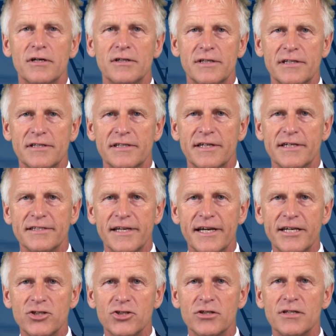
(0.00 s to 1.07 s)

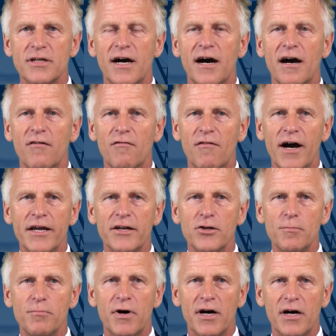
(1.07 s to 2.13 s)
sensitization are vital
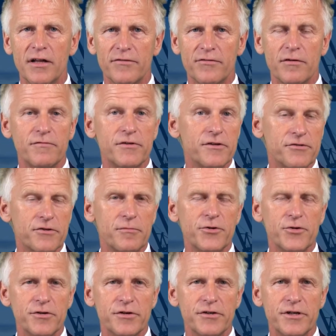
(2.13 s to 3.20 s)
parts of this
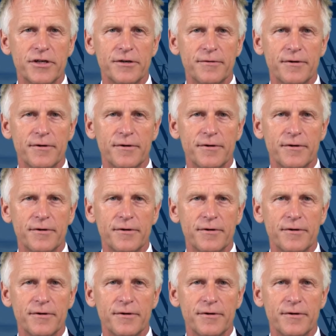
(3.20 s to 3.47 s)
community.